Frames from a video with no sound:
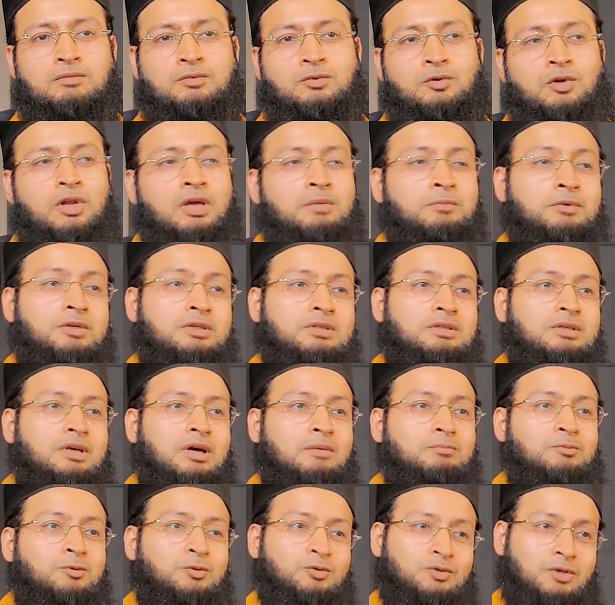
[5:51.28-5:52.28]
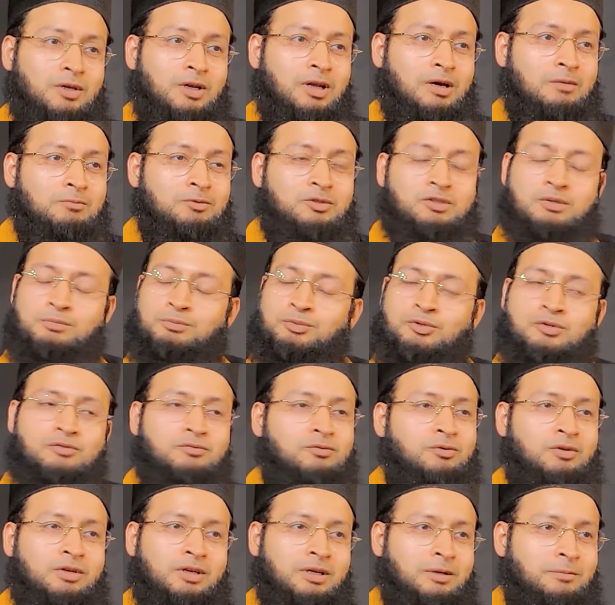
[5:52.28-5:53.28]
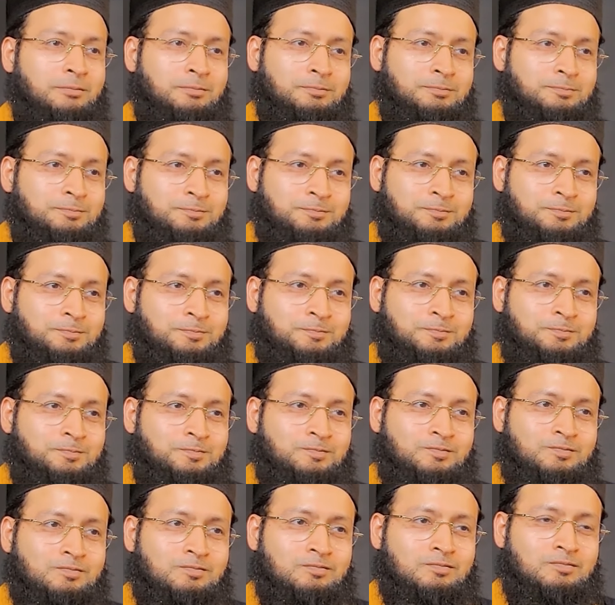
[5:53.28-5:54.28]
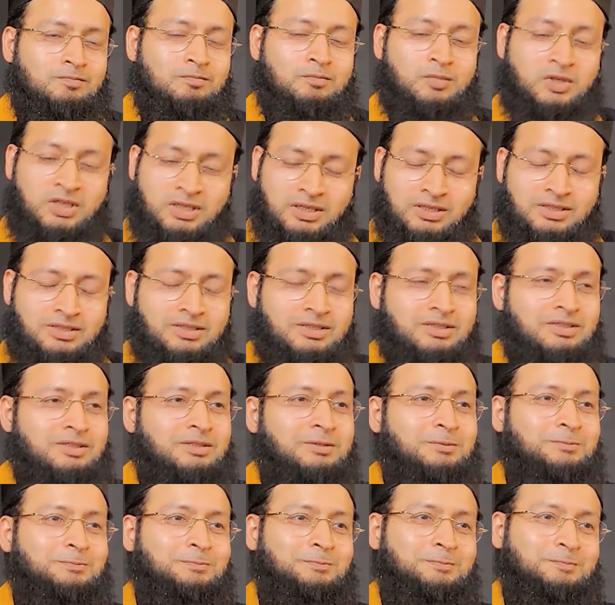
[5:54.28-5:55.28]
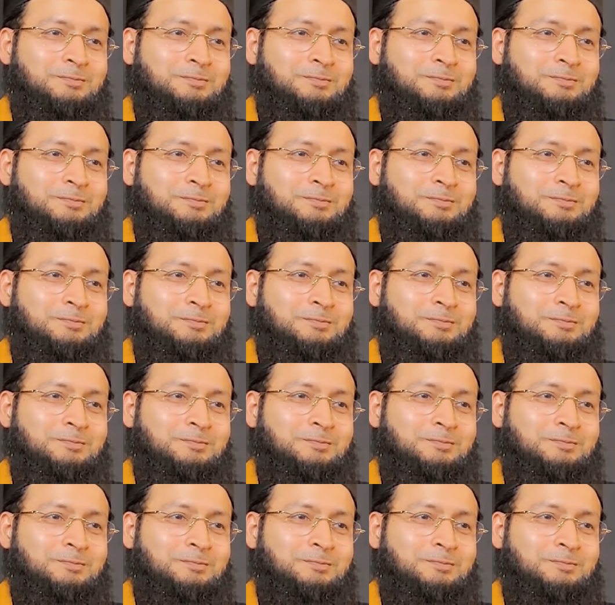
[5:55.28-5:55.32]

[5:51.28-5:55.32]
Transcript: Your name is Abdul Salam. It's a beautiful name. Peace.